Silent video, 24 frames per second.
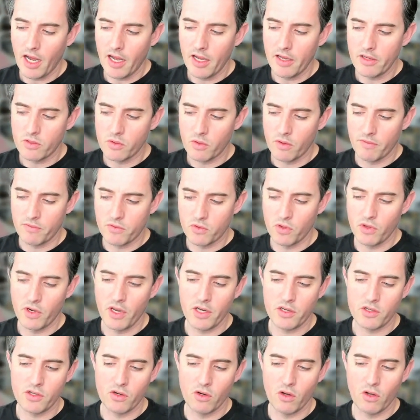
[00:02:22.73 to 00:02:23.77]
sort of
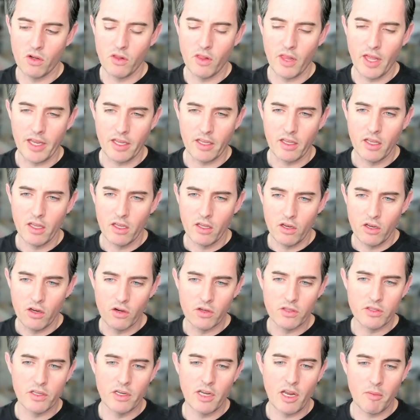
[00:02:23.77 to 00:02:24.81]
traditional, like
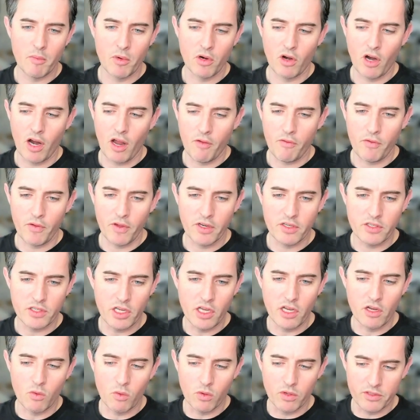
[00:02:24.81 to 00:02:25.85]
here's the demographics
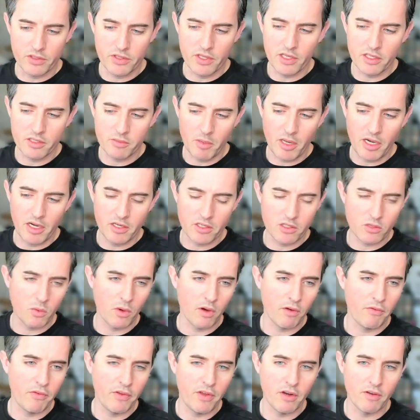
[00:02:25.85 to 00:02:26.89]
equals this many
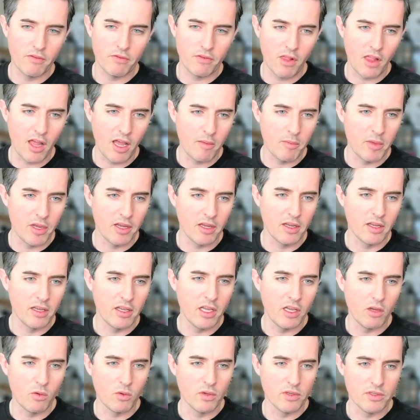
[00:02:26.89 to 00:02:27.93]
square feet of climbing
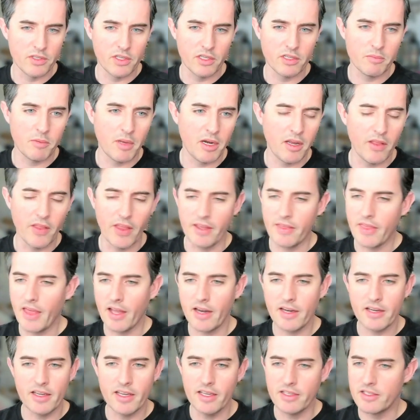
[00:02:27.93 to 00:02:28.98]
equals this many, like
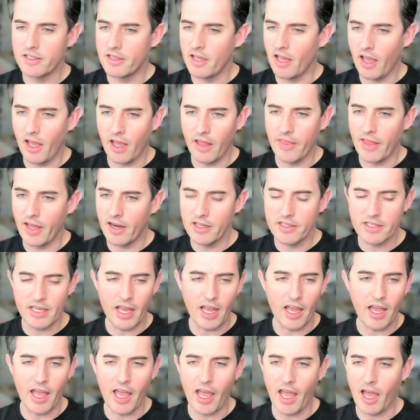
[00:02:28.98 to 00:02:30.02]
that is
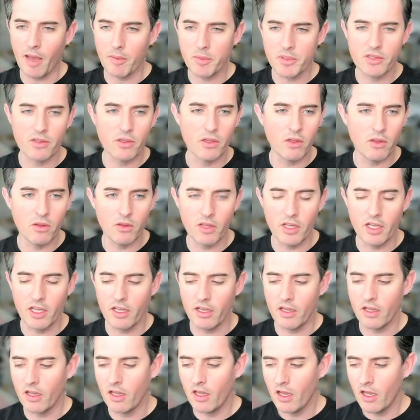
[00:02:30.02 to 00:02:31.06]

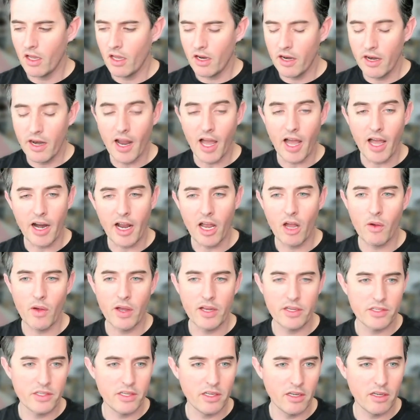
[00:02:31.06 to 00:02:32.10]
absolutely not how I
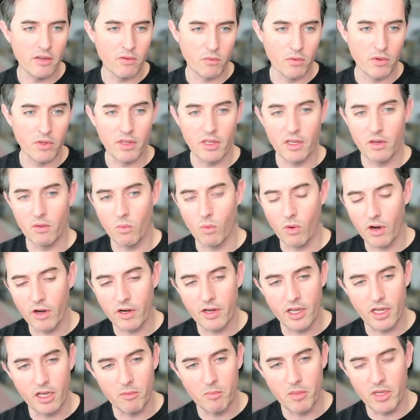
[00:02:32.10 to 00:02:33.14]
see it really
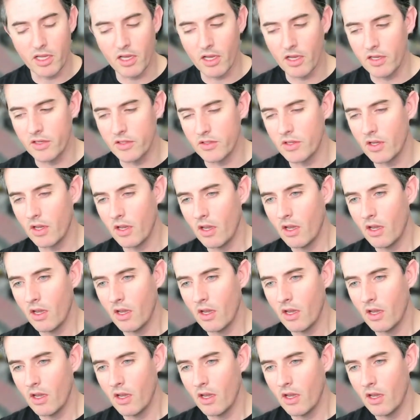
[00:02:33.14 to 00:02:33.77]
working, because